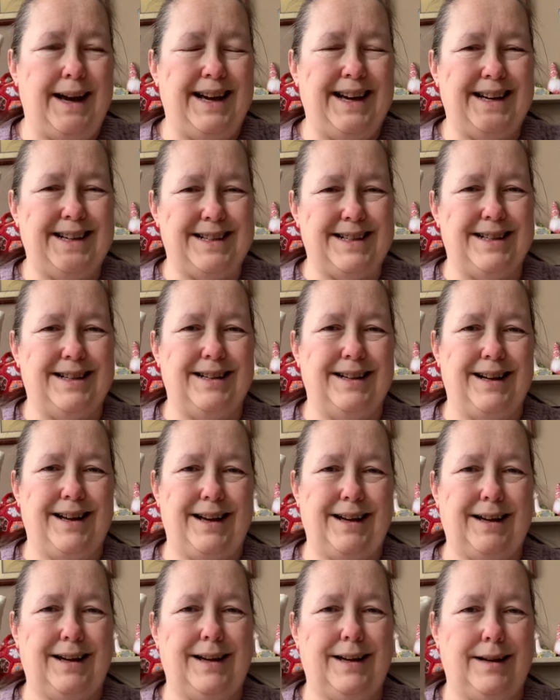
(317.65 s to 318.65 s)
I didn't
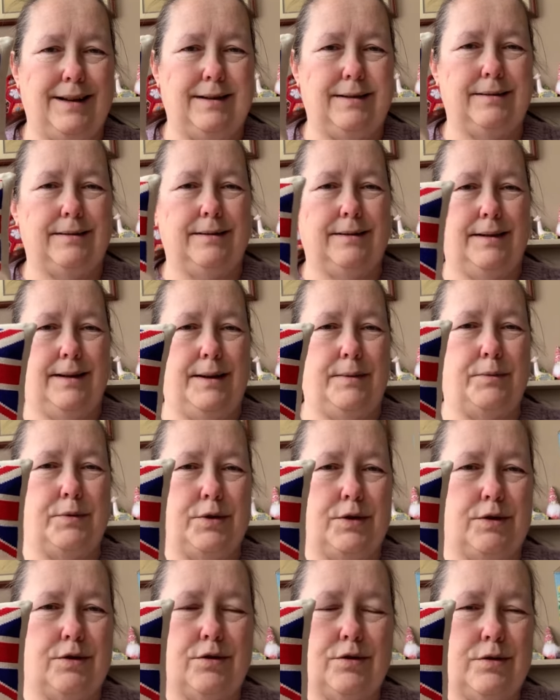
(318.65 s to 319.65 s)
like it. It
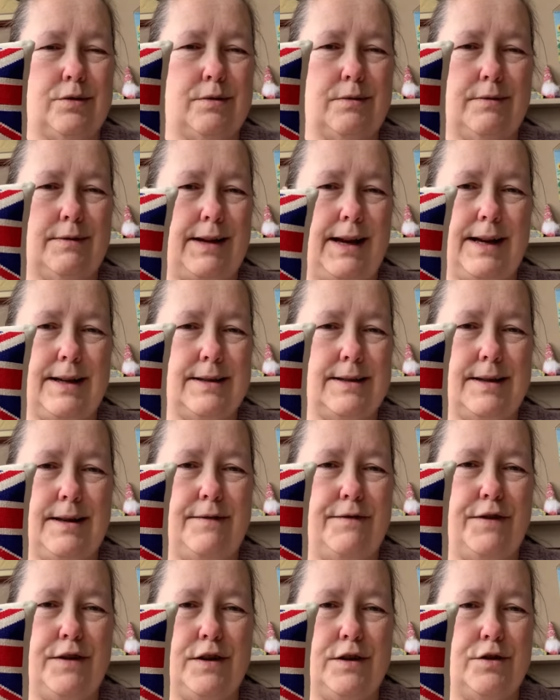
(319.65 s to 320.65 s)
was just, like I say,
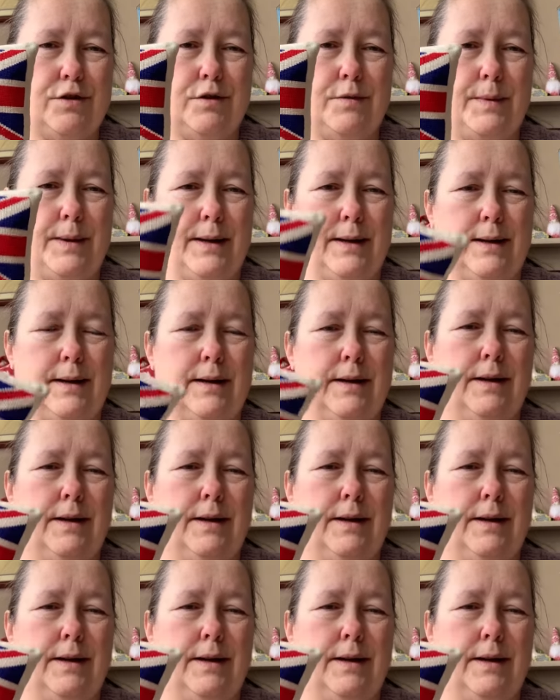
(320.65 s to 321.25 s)
far too big.